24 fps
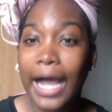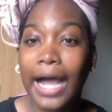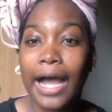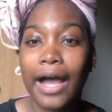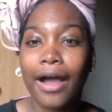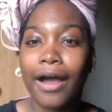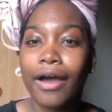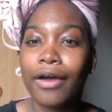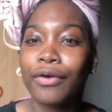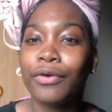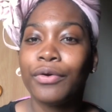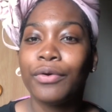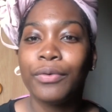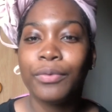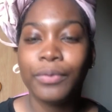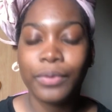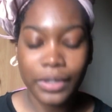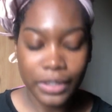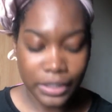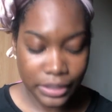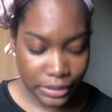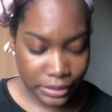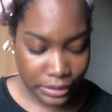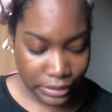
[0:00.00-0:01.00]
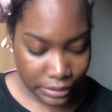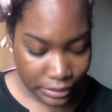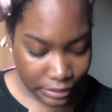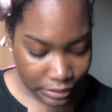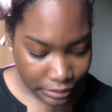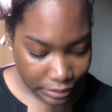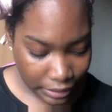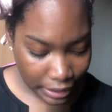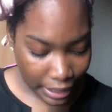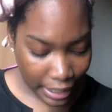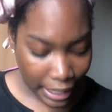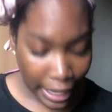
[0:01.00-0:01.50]
I don't want
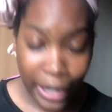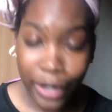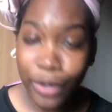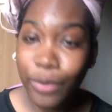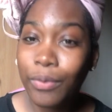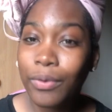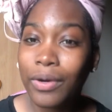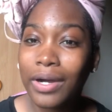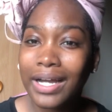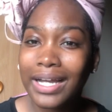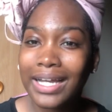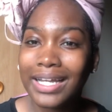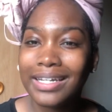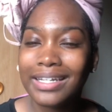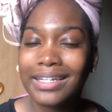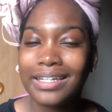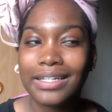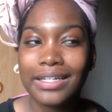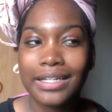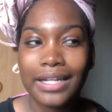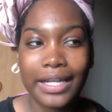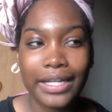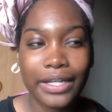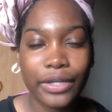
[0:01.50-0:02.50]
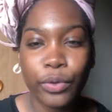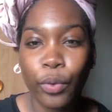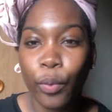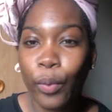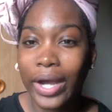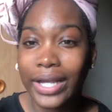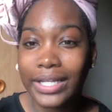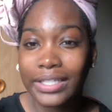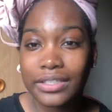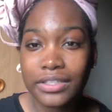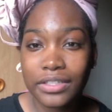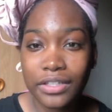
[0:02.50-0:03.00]
any like
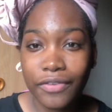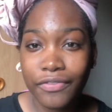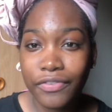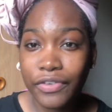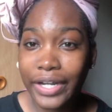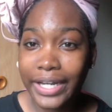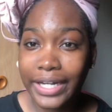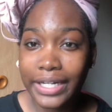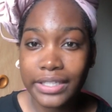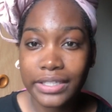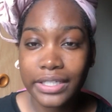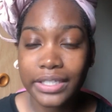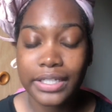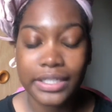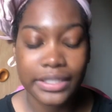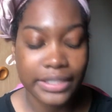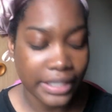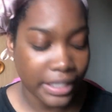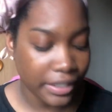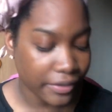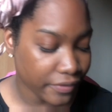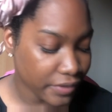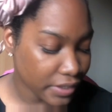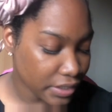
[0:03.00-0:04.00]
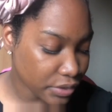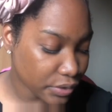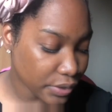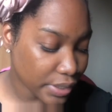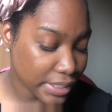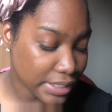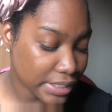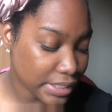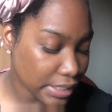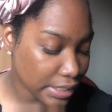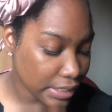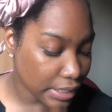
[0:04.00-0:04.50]
white stuff or anything inside of it, so
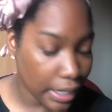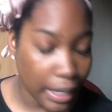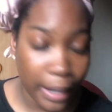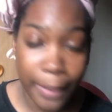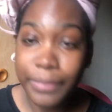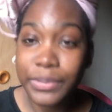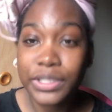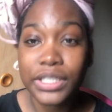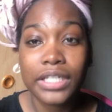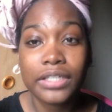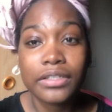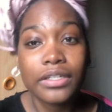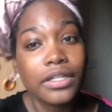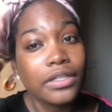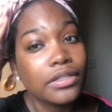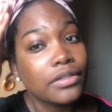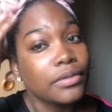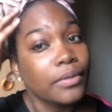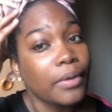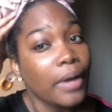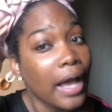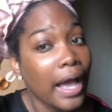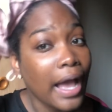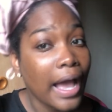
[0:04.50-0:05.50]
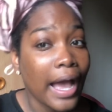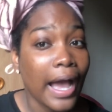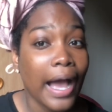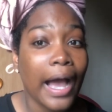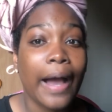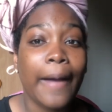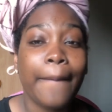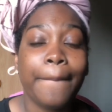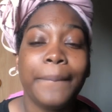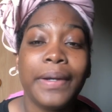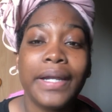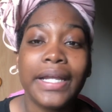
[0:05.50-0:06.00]
I said I'm just gonna
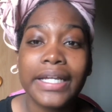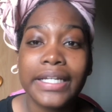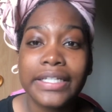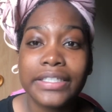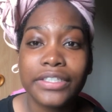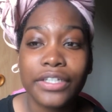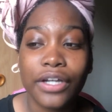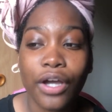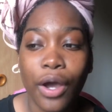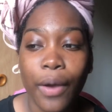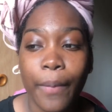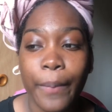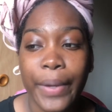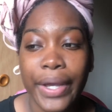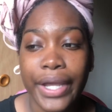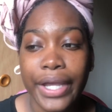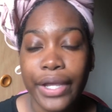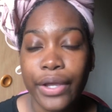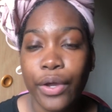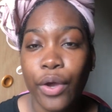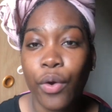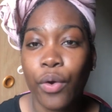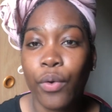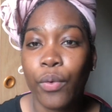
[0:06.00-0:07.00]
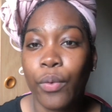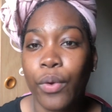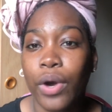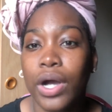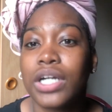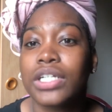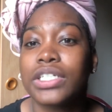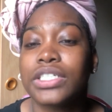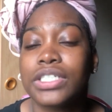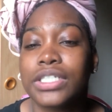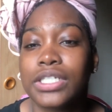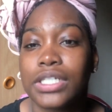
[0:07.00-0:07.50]
apply it on my
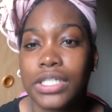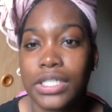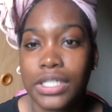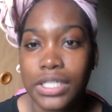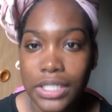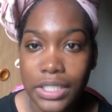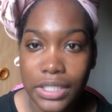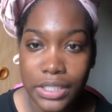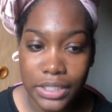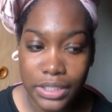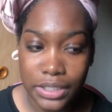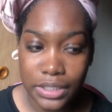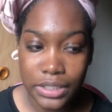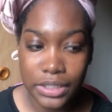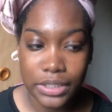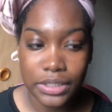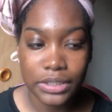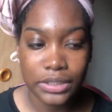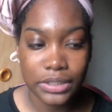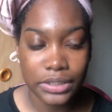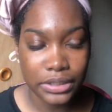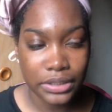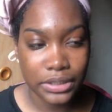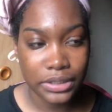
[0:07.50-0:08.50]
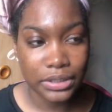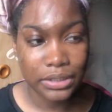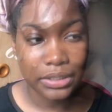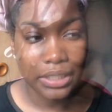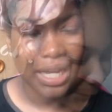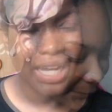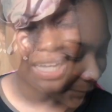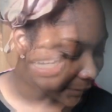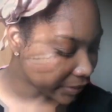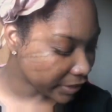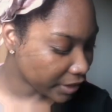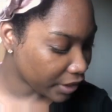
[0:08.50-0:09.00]
wash hair.
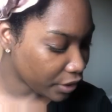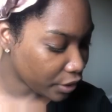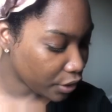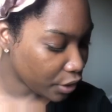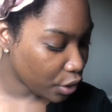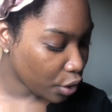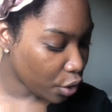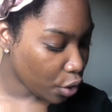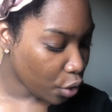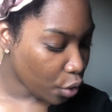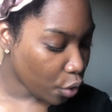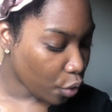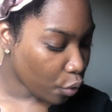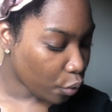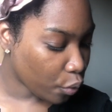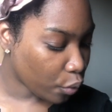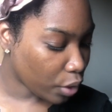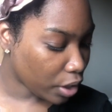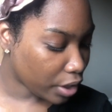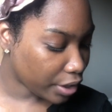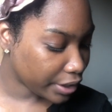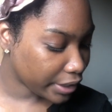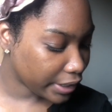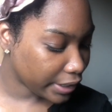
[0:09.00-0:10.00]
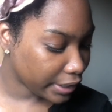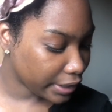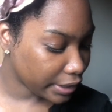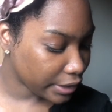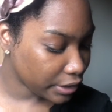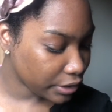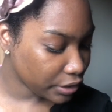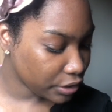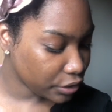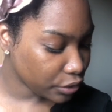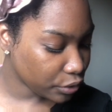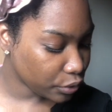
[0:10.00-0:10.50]
I did
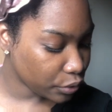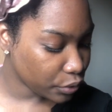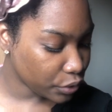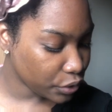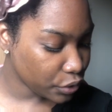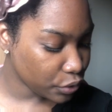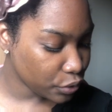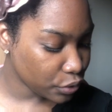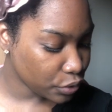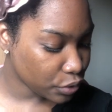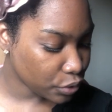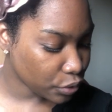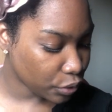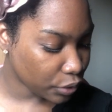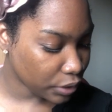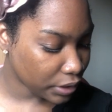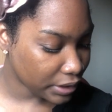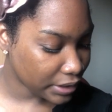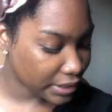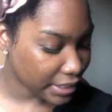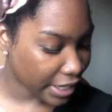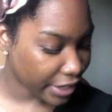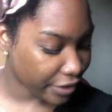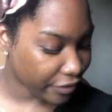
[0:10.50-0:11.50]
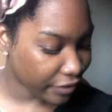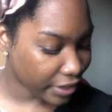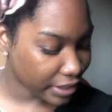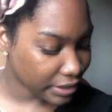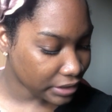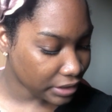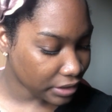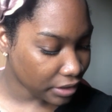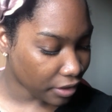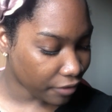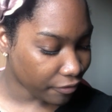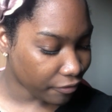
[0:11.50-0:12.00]
warning, use only
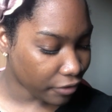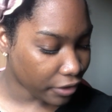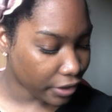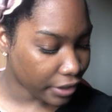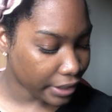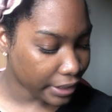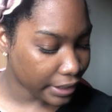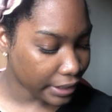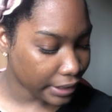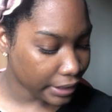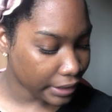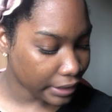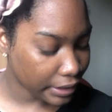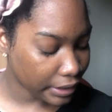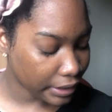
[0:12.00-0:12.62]
directed, avoid